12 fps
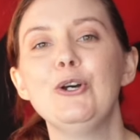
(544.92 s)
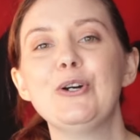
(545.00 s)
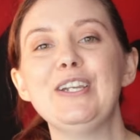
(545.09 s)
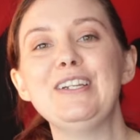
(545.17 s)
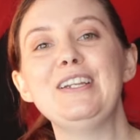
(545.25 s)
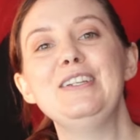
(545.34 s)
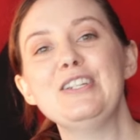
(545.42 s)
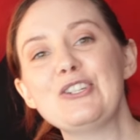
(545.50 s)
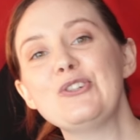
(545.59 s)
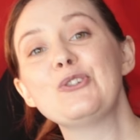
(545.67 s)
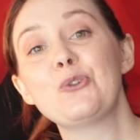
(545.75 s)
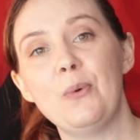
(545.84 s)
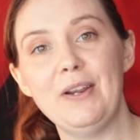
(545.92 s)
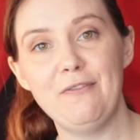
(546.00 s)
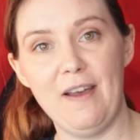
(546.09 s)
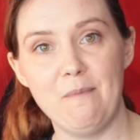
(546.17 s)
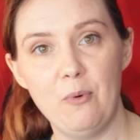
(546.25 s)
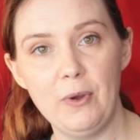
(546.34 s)
You'll get an additional
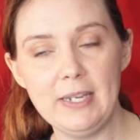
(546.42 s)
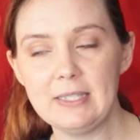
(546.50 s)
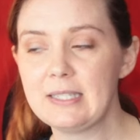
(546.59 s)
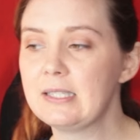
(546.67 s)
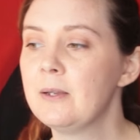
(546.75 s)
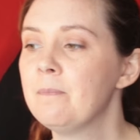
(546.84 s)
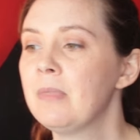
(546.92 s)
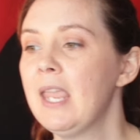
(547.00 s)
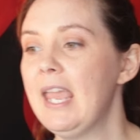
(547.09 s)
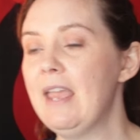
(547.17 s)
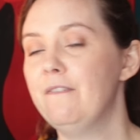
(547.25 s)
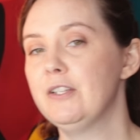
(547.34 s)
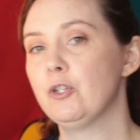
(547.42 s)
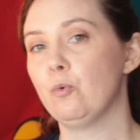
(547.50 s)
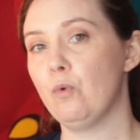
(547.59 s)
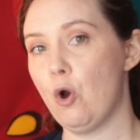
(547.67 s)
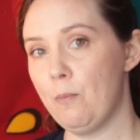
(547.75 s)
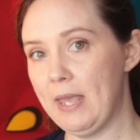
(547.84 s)
25 points if it's
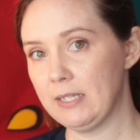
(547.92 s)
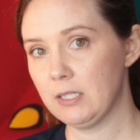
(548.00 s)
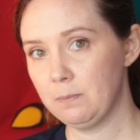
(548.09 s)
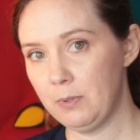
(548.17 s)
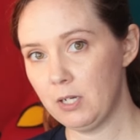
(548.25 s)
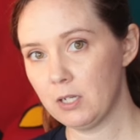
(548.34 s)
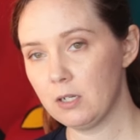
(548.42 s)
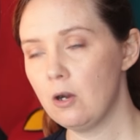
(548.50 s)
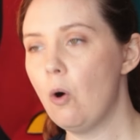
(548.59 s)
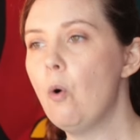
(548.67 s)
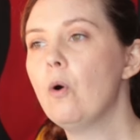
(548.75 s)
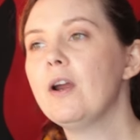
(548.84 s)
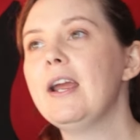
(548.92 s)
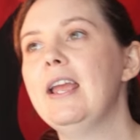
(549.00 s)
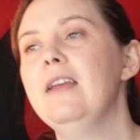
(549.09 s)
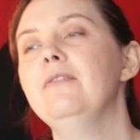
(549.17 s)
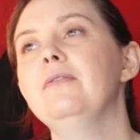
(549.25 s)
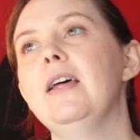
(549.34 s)
a romance book or
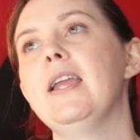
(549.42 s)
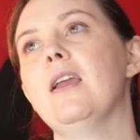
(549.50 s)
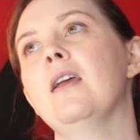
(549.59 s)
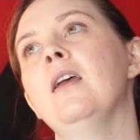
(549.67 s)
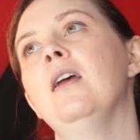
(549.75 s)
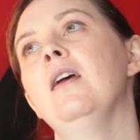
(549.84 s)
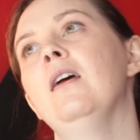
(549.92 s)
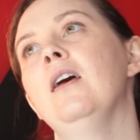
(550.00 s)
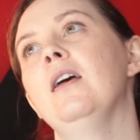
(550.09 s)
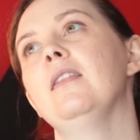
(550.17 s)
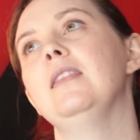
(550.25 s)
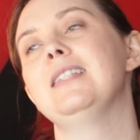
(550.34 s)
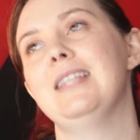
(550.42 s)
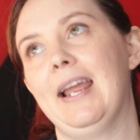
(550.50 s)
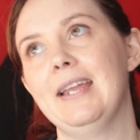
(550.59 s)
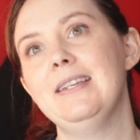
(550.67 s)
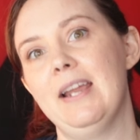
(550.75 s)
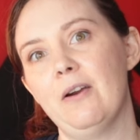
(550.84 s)
if like the
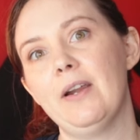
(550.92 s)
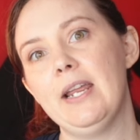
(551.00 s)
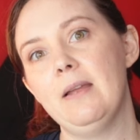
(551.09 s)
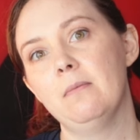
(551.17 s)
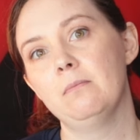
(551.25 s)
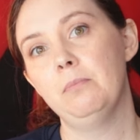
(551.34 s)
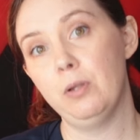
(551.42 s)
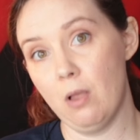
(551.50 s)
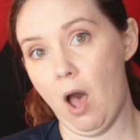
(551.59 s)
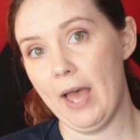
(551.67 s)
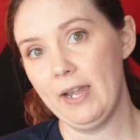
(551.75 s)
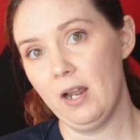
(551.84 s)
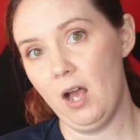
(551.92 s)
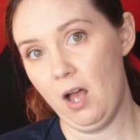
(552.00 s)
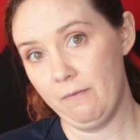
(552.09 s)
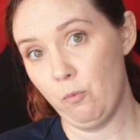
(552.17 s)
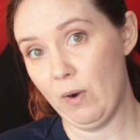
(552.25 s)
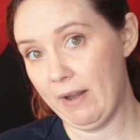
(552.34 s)
secondary plot
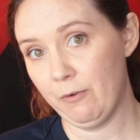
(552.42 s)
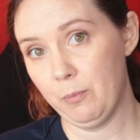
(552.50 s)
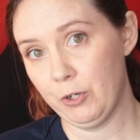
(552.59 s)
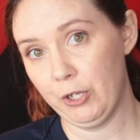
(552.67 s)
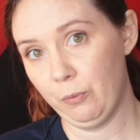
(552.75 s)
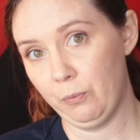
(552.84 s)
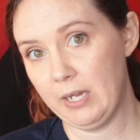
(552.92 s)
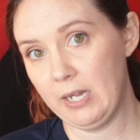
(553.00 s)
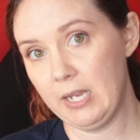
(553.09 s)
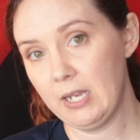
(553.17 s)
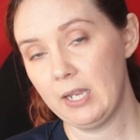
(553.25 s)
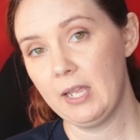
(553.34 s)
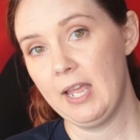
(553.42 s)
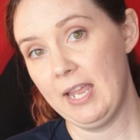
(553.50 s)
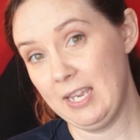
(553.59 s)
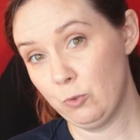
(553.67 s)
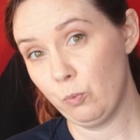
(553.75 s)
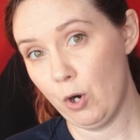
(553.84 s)
of whatever book you're reading
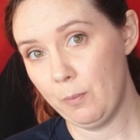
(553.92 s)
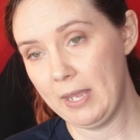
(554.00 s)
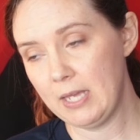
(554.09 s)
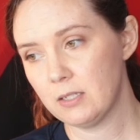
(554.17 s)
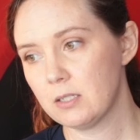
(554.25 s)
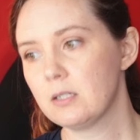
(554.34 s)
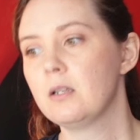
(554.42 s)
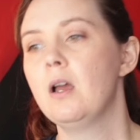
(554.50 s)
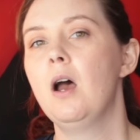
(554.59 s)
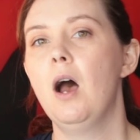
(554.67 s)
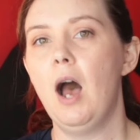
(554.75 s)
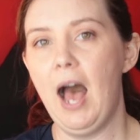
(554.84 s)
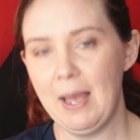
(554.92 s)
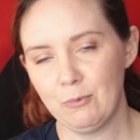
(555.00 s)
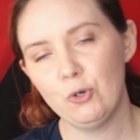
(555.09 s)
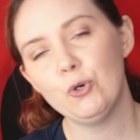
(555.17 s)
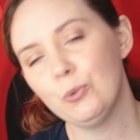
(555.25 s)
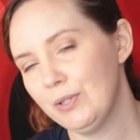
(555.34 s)
is romance, I'm
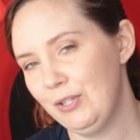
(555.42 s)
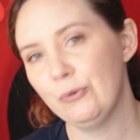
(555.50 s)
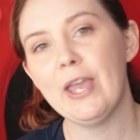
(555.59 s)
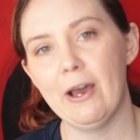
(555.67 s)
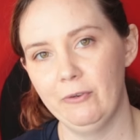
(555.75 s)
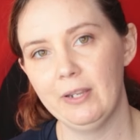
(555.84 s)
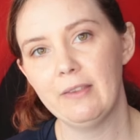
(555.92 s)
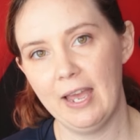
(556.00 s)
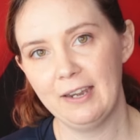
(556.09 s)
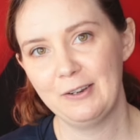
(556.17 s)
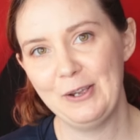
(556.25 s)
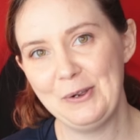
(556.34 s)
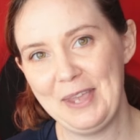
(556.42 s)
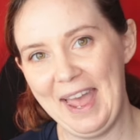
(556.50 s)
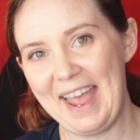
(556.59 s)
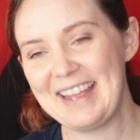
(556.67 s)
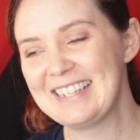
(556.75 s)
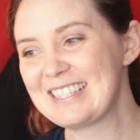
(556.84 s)
cool with you counting that,
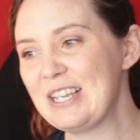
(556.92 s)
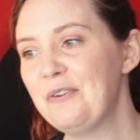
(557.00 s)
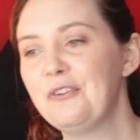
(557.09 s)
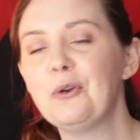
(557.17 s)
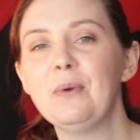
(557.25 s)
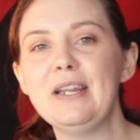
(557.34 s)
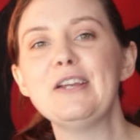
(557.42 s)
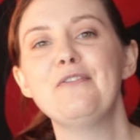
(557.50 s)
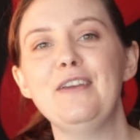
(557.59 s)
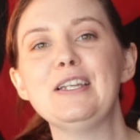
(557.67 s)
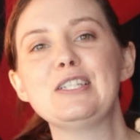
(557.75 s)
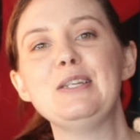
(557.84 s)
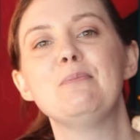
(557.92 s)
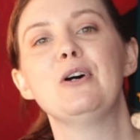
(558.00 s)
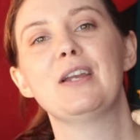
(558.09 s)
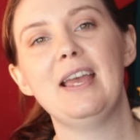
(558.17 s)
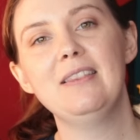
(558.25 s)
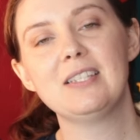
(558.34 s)
okay? So if you're reading a fantasy
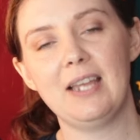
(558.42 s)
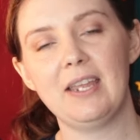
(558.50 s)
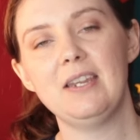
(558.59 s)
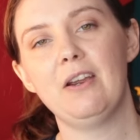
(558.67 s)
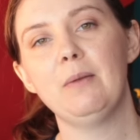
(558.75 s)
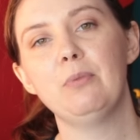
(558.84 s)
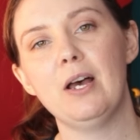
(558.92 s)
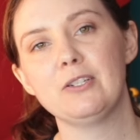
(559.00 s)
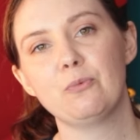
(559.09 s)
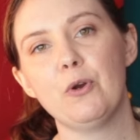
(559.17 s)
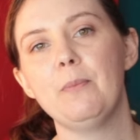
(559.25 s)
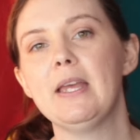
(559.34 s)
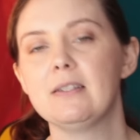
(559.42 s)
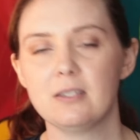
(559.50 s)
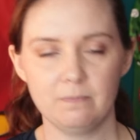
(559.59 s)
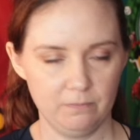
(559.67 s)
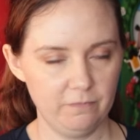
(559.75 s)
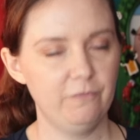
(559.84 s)
book and the secondary plot's
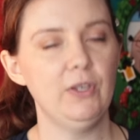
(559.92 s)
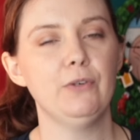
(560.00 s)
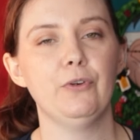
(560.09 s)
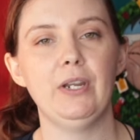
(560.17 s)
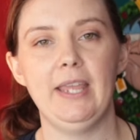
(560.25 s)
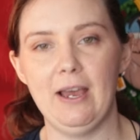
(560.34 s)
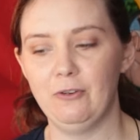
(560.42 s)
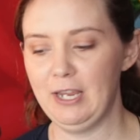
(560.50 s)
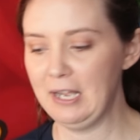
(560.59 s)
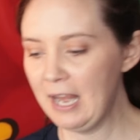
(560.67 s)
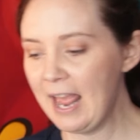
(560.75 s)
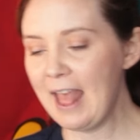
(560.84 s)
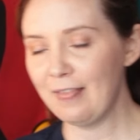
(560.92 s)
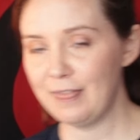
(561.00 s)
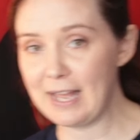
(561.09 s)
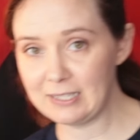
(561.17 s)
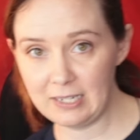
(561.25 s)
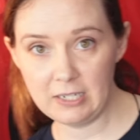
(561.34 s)
romance, feel free to count it.
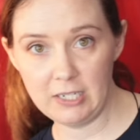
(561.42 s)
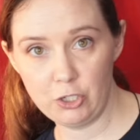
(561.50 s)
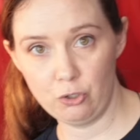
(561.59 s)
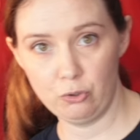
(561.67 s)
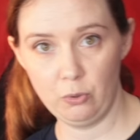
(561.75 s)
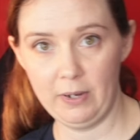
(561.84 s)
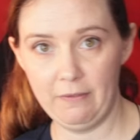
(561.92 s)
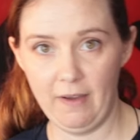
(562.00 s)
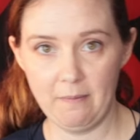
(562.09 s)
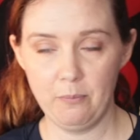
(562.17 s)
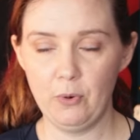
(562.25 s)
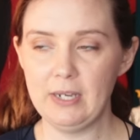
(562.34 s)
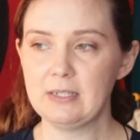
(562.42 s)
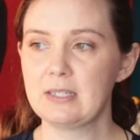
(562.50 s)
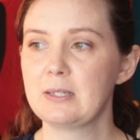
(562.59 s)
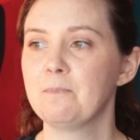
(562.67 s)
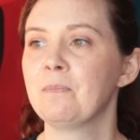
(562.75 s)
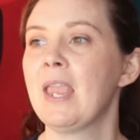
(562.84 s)
That's an additional 25
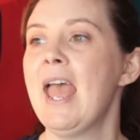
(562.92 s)
points.